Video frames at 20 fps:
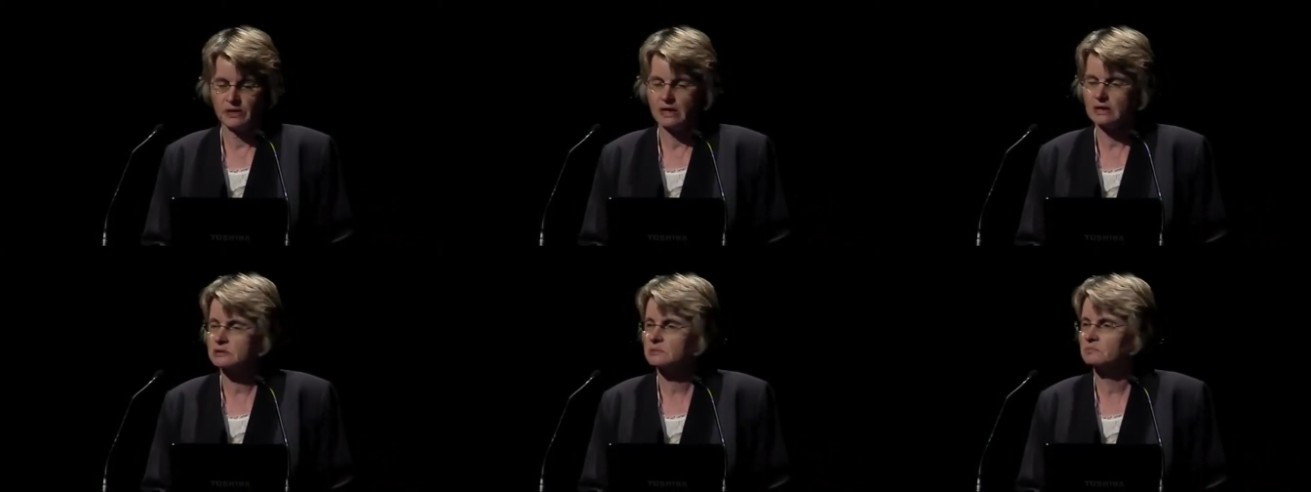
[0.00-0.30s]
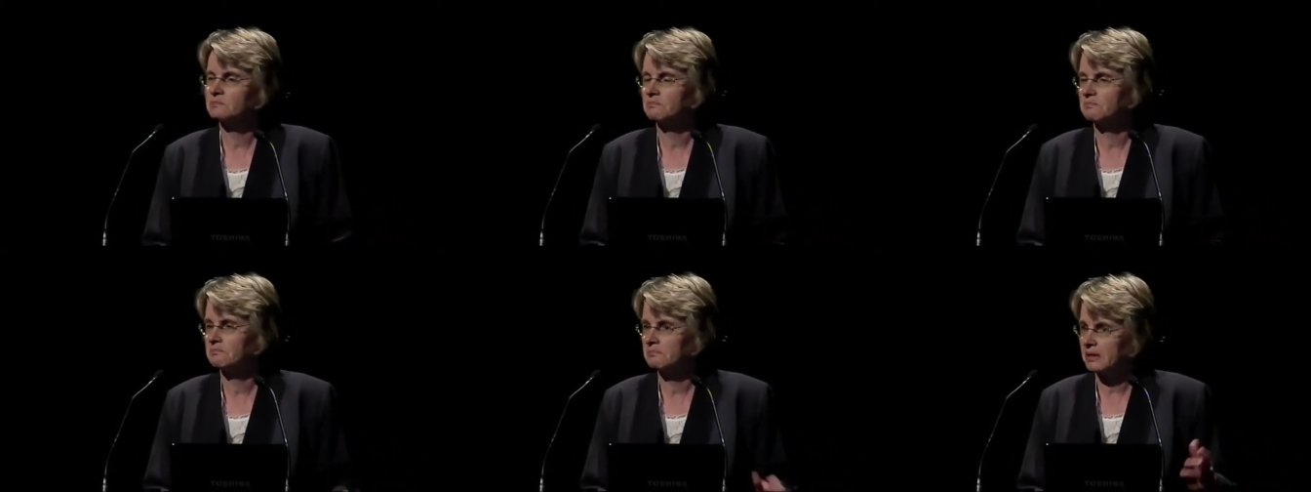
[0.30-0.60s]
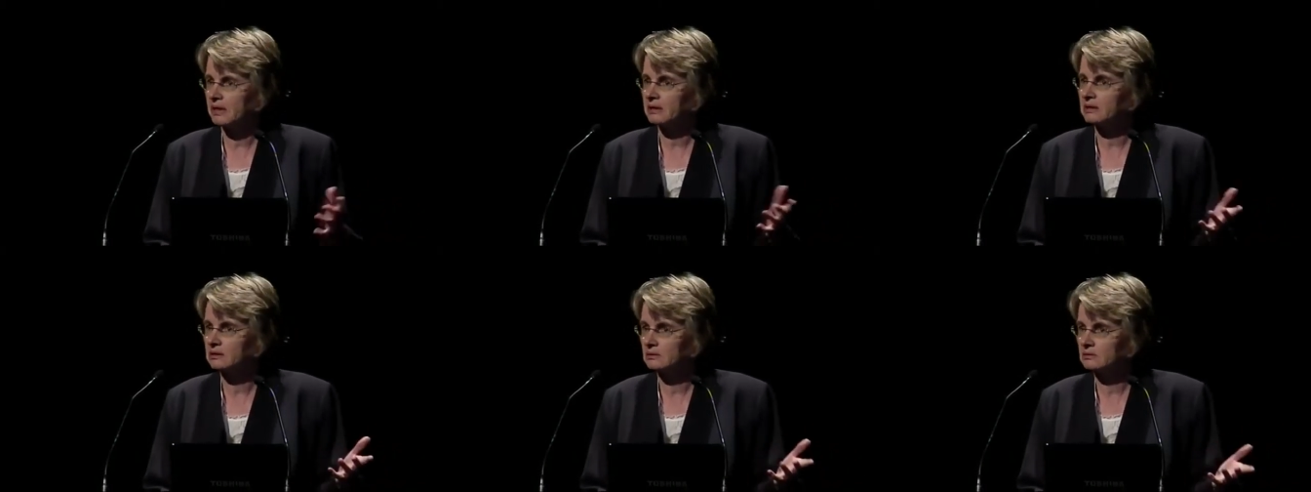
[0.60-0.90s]
That's
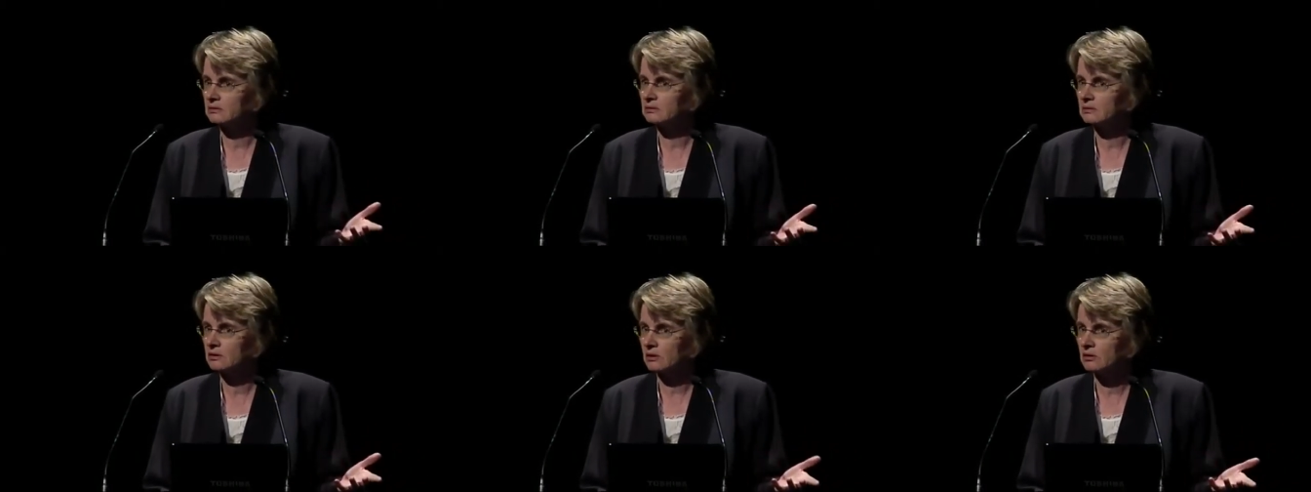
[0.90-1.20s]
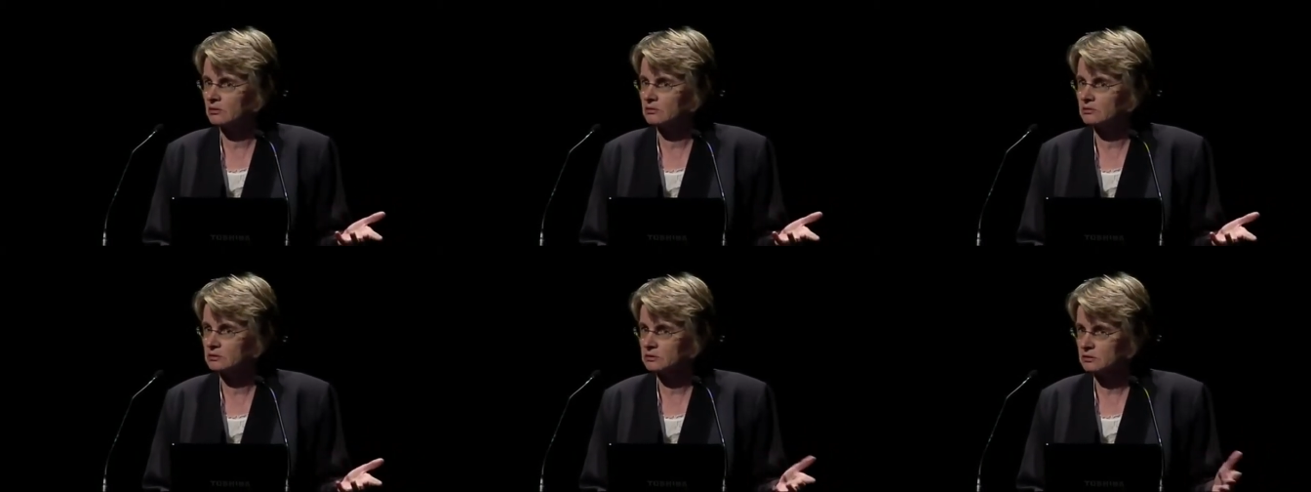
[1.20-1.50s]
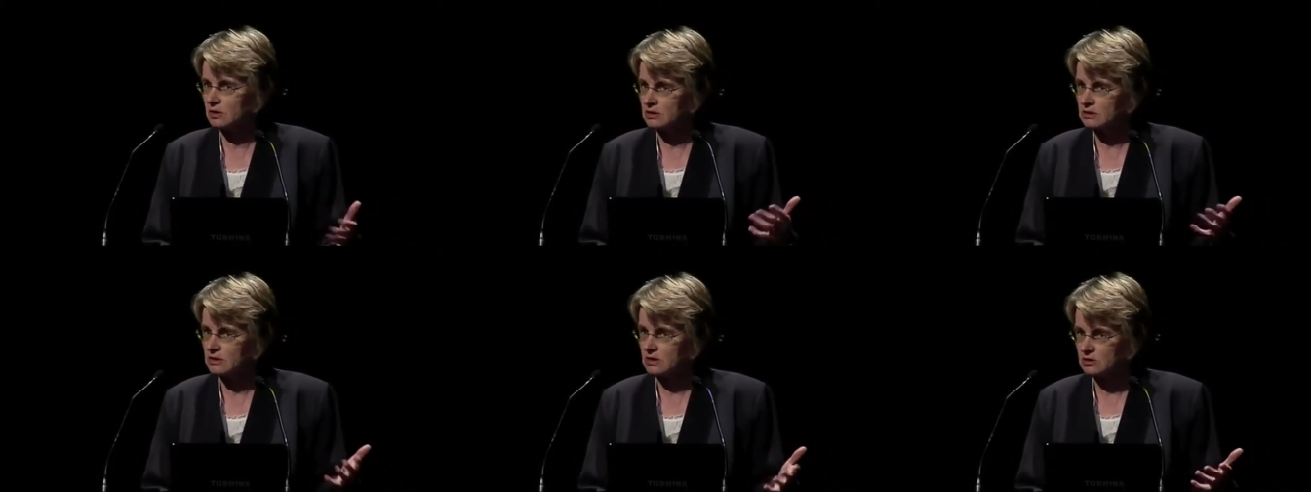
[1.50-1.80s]
back in those
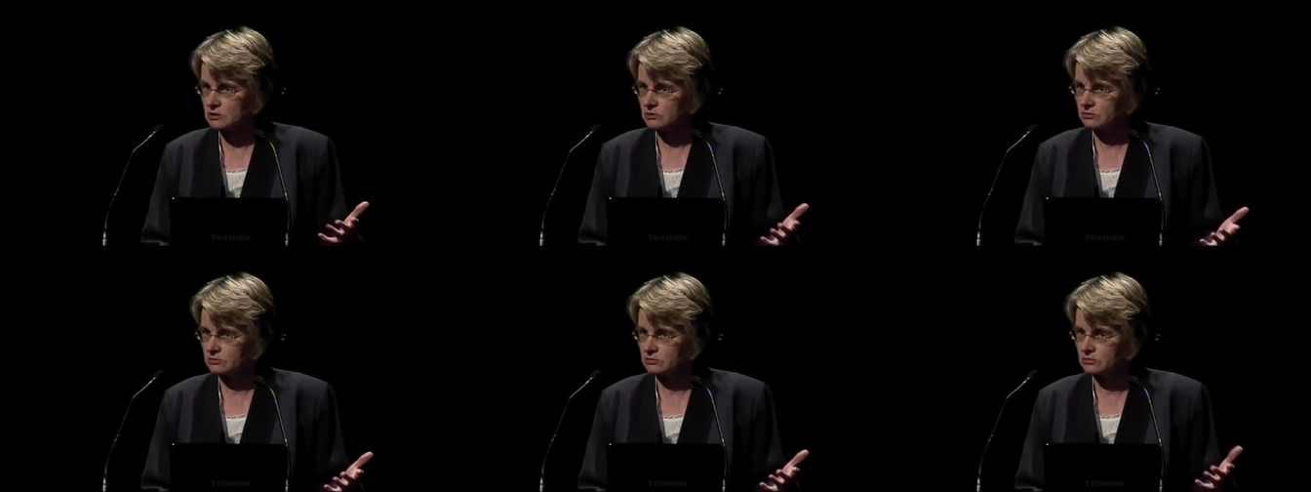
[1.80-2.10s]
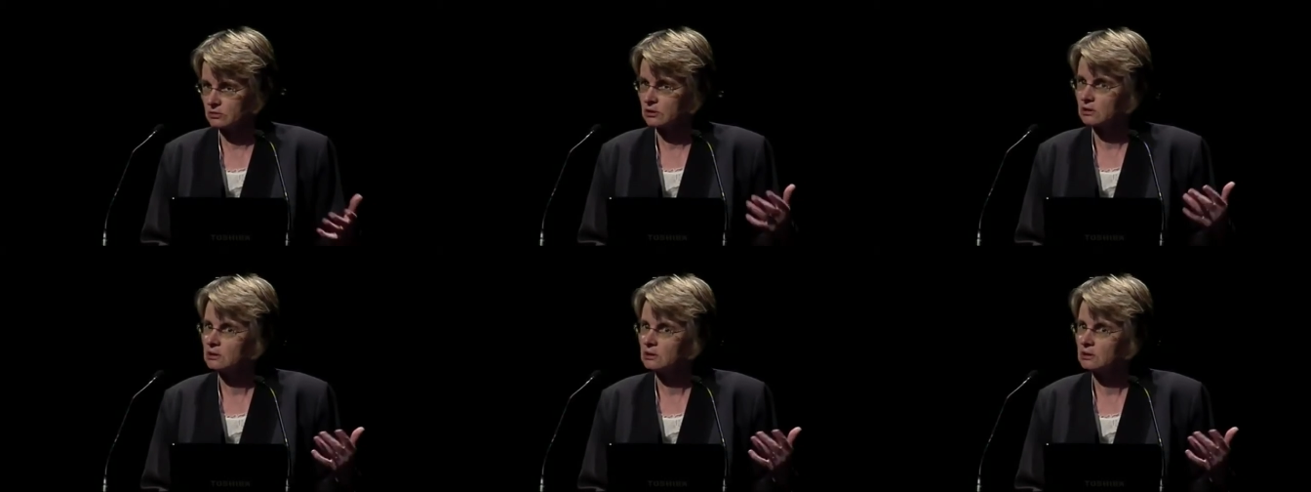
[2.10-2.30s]
transactional